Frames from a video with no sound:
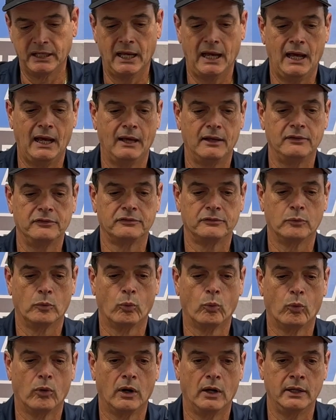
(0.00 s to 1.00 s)
has
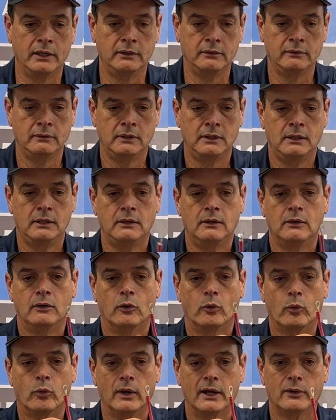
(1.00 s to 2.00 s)
one
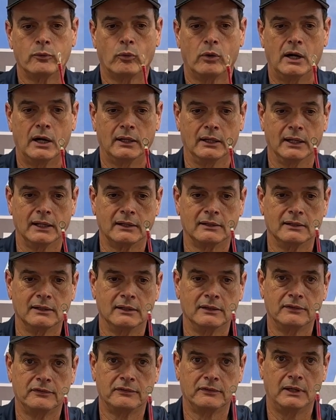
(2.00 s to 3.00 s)
red wire like
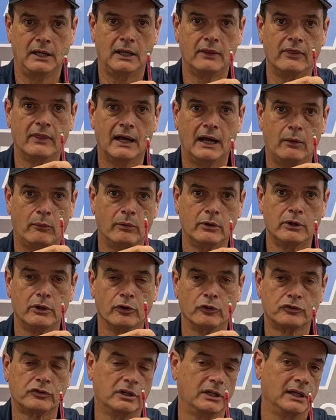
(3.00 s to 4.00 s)
this, and that one
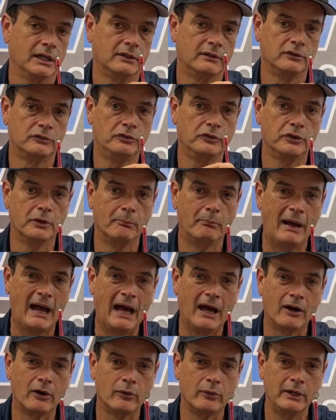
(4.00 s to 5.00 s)
goes connected to the
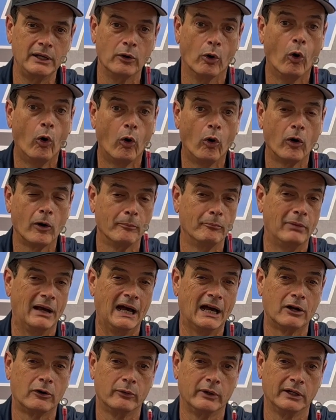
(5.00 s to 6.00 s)
battery or
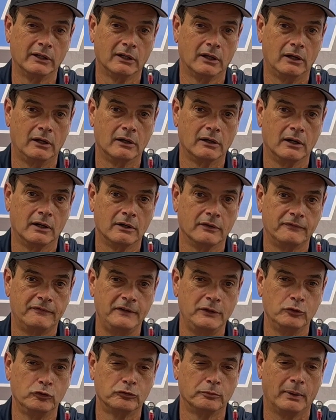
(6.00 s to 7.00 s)
battery lug on a
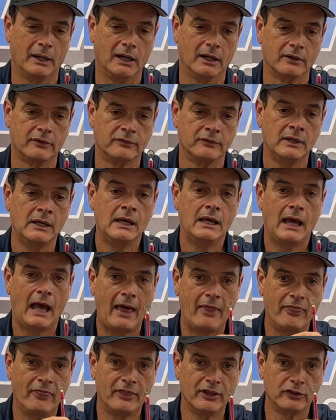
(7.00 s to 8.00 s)
fuse box.
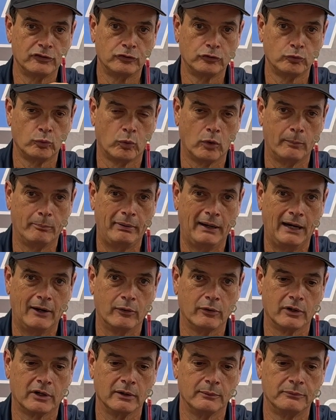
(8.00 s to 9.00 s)
And this is where
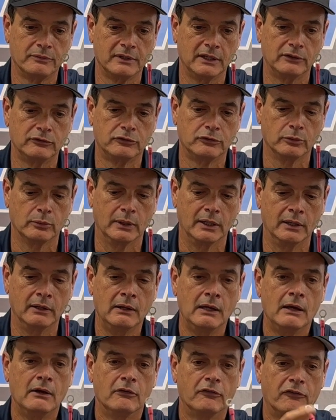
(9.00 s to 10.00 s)
power comes into it.
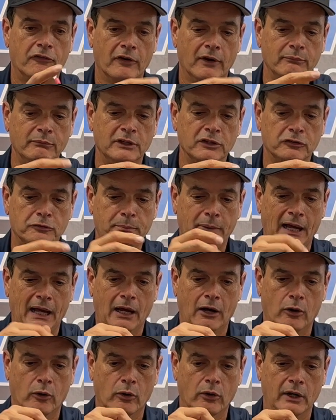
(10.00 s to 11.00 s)
From this
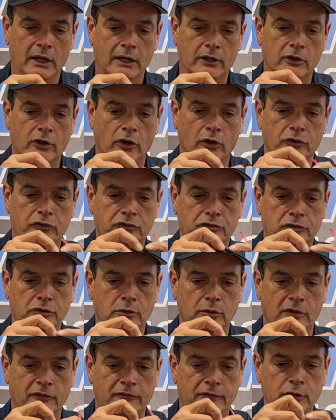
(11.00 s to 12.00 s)
power, it goes
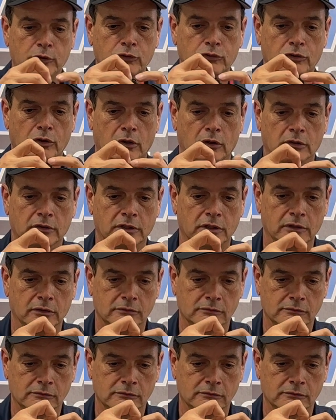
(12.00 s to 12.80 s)
to a fuse holder